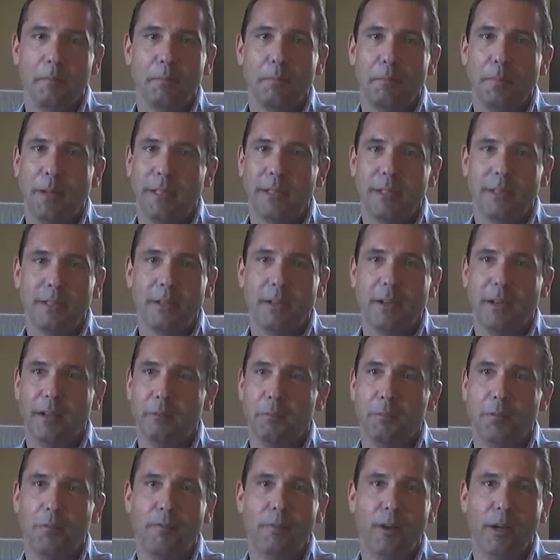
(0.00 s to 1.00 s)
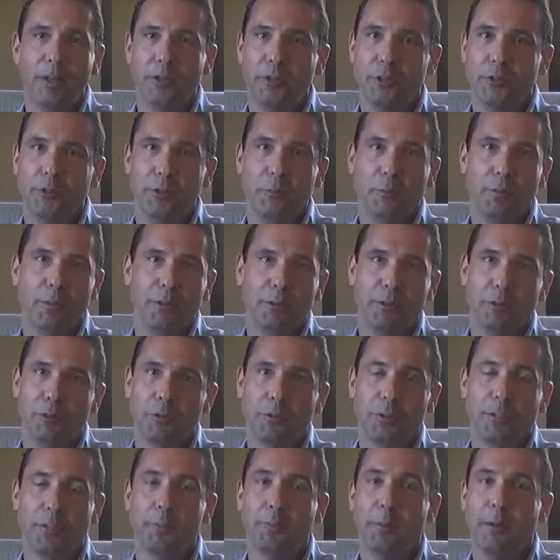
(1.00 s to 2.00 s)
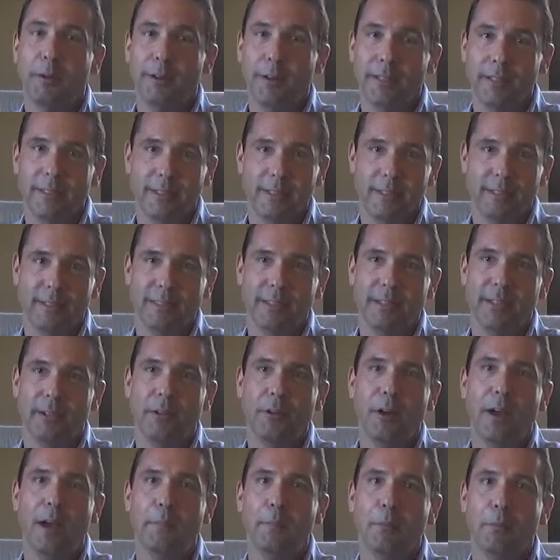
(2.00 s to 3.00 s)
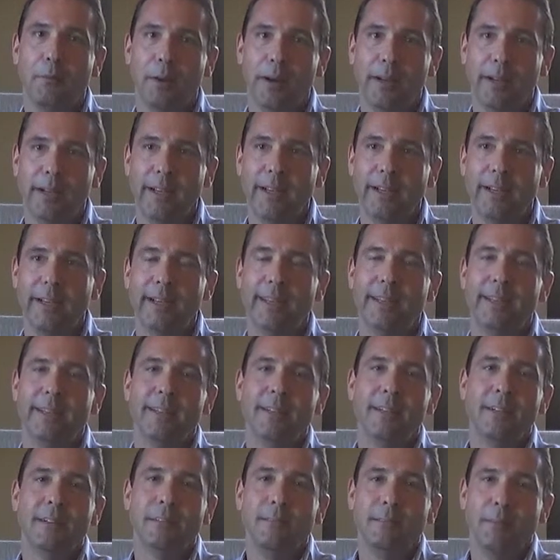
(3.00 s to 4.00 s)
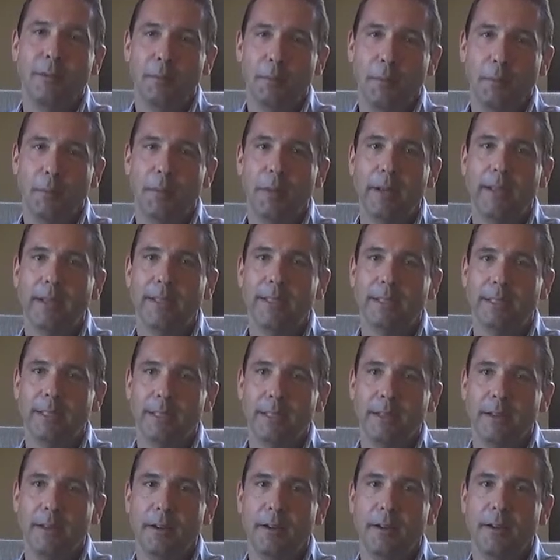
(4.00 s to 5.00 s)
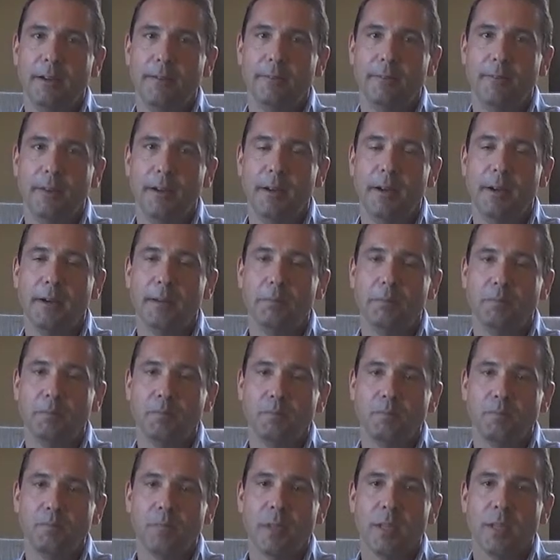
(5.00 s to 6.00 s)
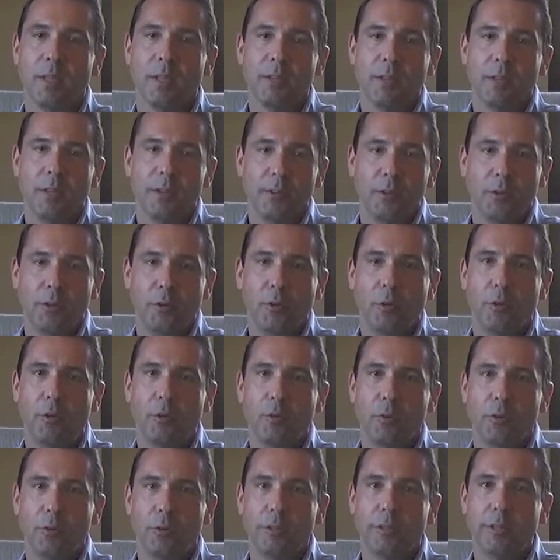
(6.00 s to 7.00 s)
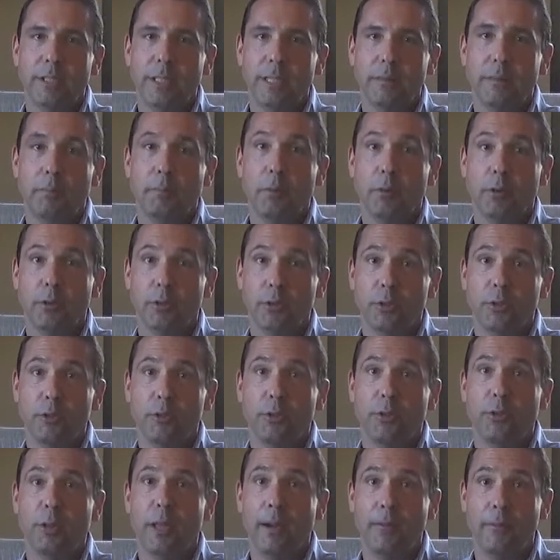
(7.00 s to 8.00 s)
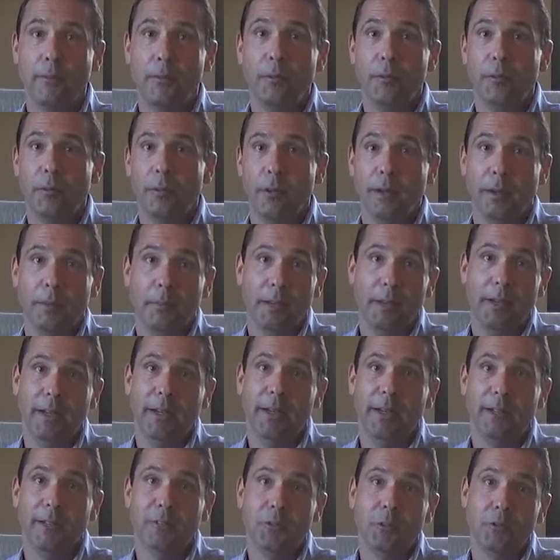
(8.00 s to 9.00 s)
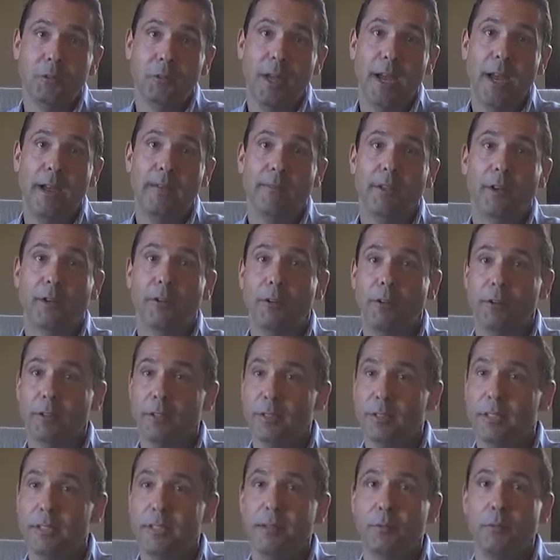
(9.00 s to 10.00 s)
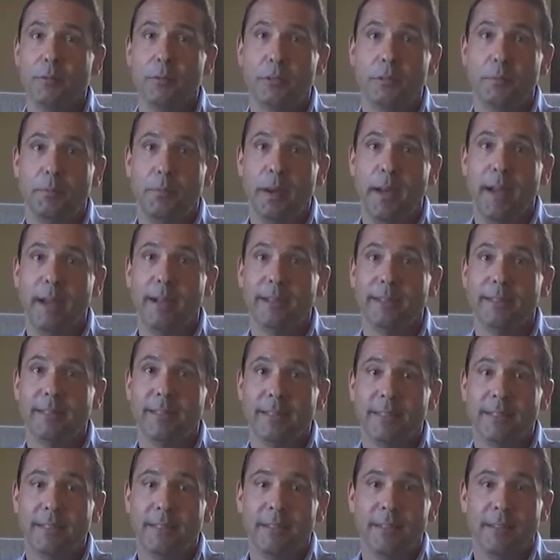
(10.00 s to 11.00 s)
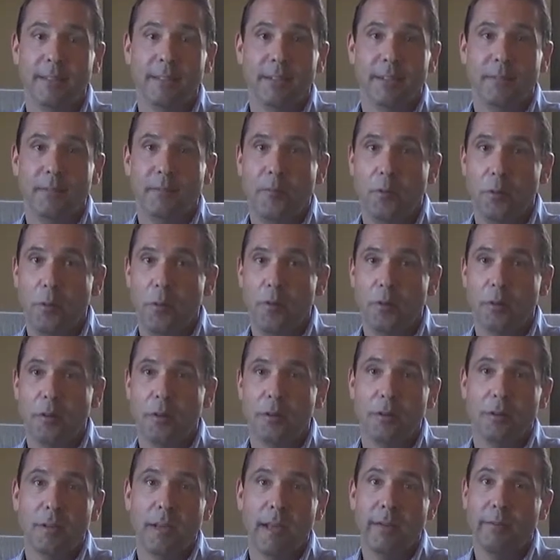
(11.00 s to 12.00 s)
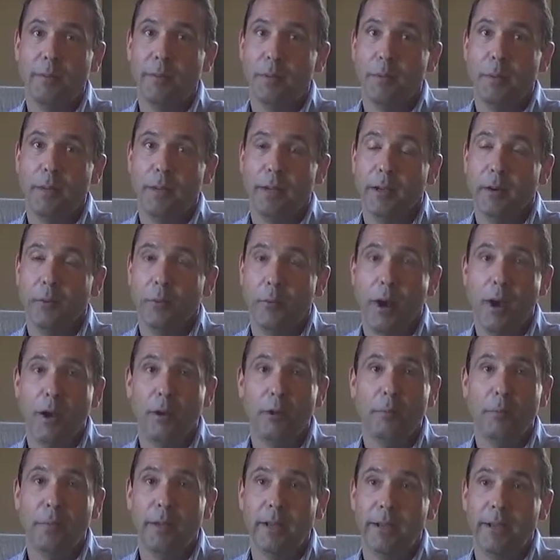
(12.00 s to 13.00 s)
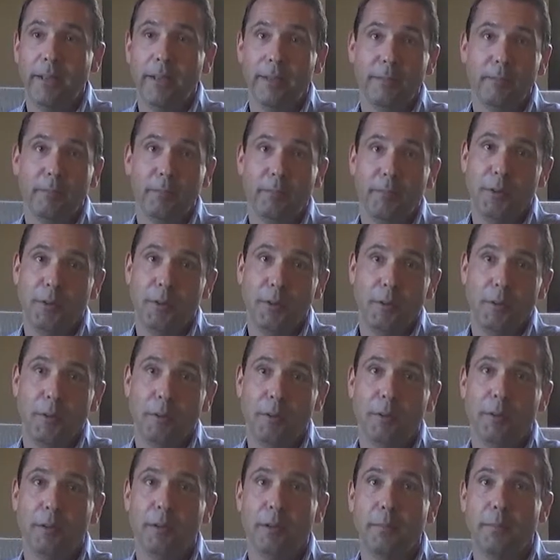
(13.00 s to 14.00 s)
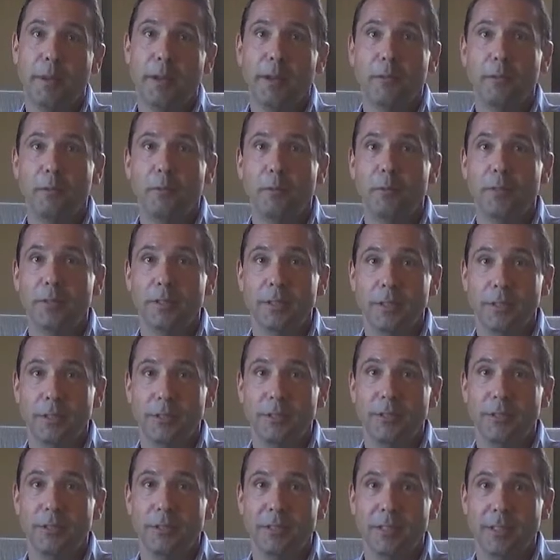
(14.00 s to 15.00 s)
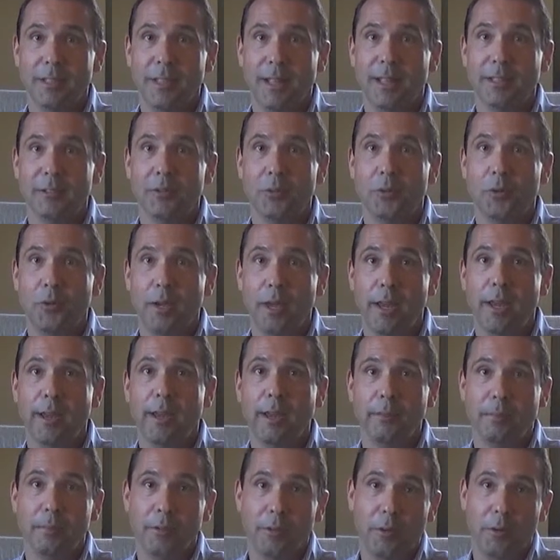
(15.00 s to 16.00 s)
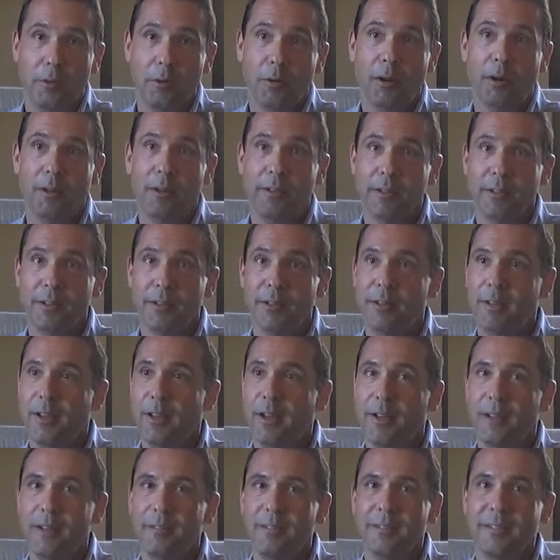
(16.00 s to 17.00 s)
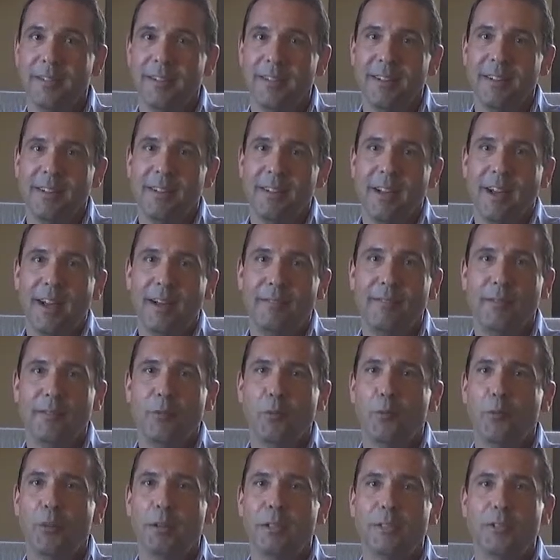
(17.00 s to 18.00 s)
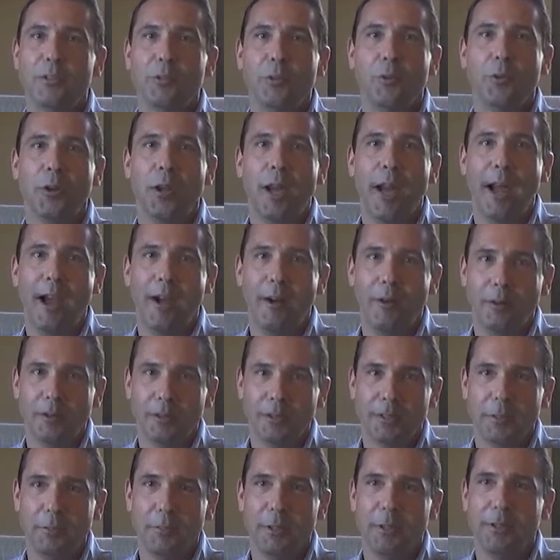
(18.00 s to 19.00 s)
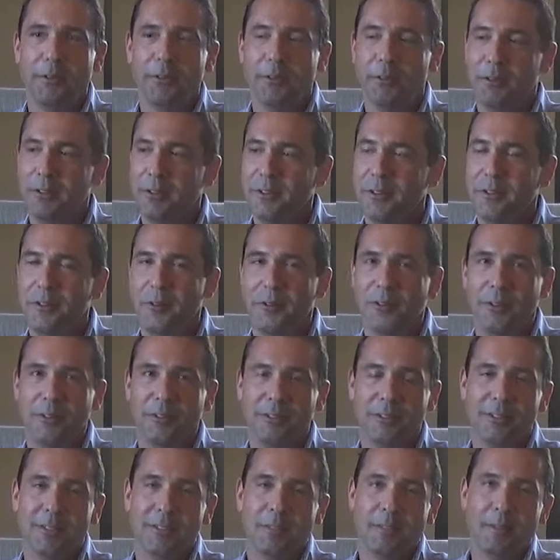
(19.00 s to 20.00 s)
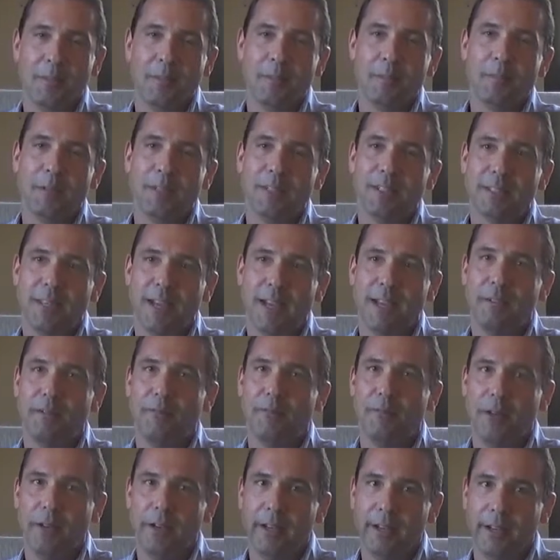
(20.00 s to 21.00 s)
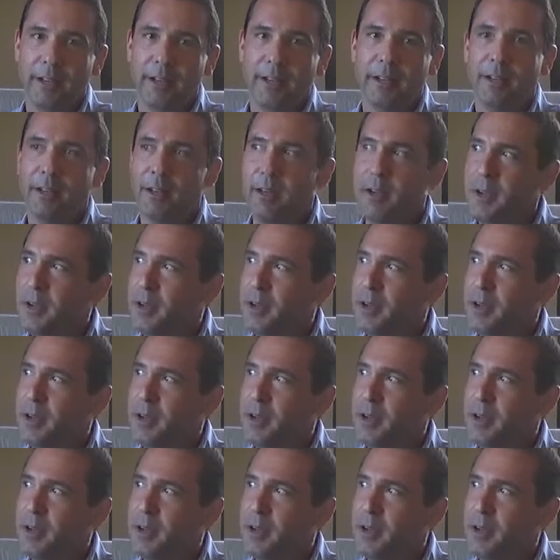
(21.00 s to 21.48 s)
based on professional and personal experiences, and they're operating from a place of, you know, a real deep personal level. I mean, and so to have the courtesy and respect for everybody around me, that, know, people are going to make their own decisions, and that's okay. You know, I've never really sold a house. I mean, you know, it's kind of funny.